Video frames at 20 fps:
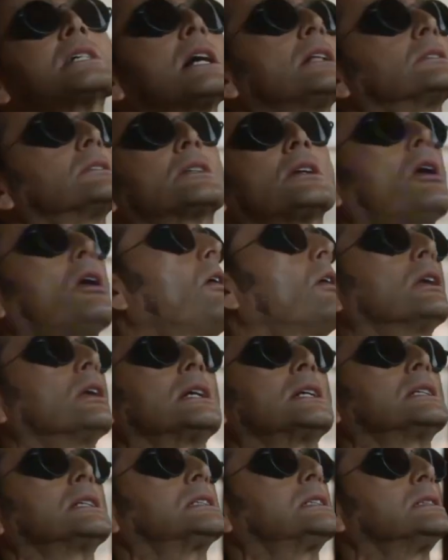alcoholic
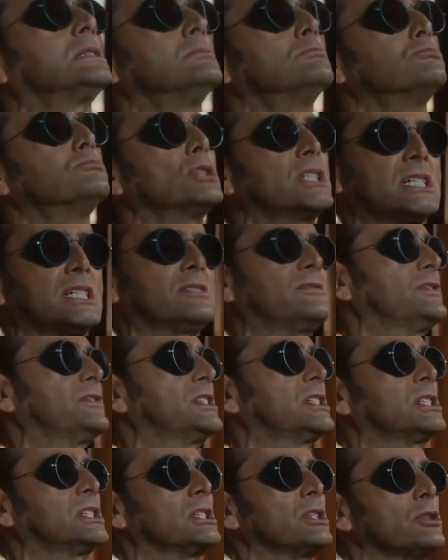
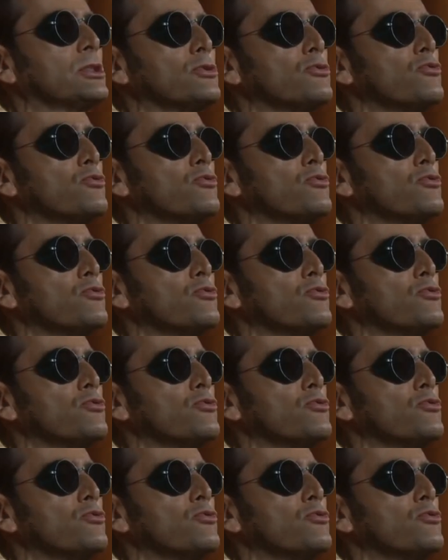breakfast at the